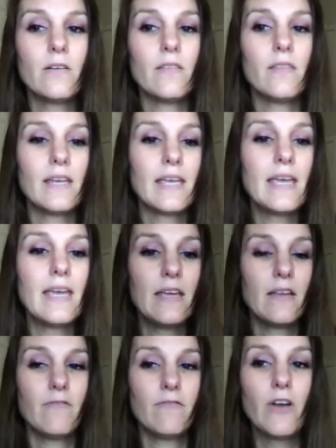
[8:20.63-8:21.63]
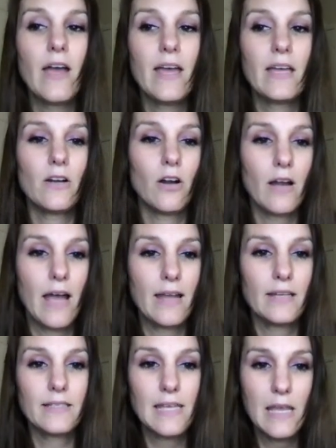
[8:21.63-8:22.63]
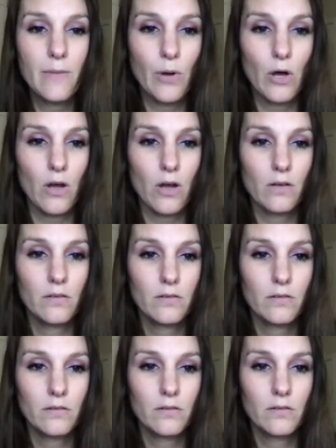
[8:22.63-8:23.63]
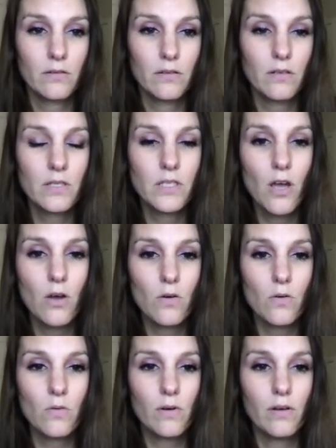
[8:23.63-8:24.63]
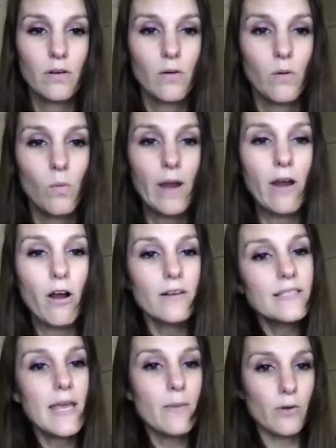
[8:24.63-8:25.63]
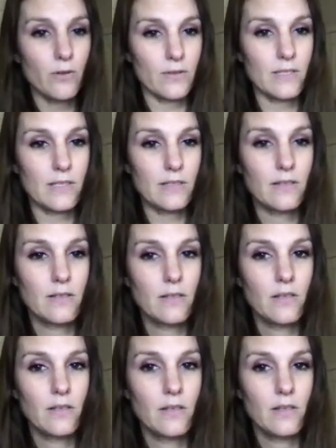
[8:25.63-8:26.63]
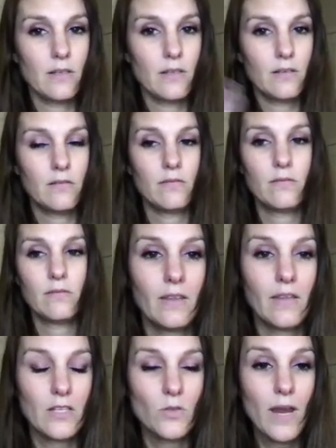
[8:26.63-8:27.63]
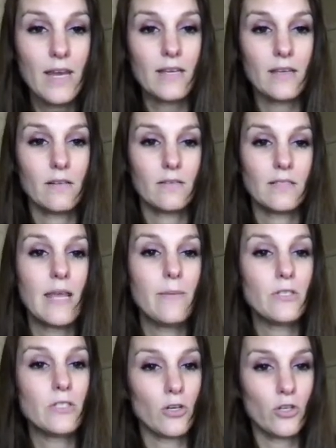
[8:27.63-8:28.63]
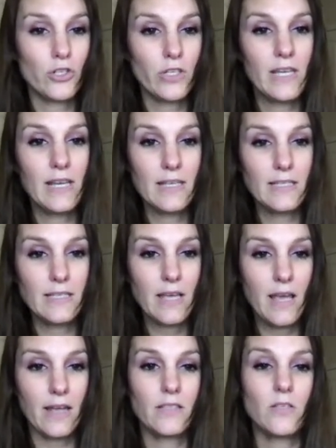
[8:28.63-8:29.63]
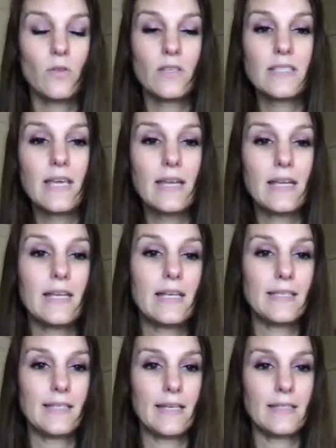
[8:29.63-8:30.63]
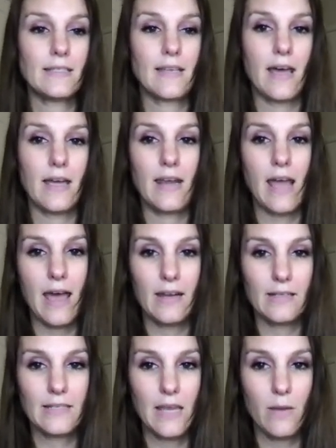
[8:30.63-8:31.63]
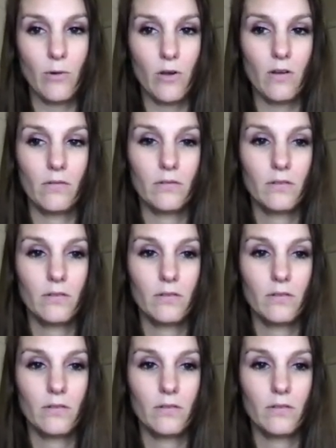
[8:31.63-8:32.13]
that Kit and Fred are at a table. So, where are tables? That's right. Tables are usually inside. So, the setting is inside at a table.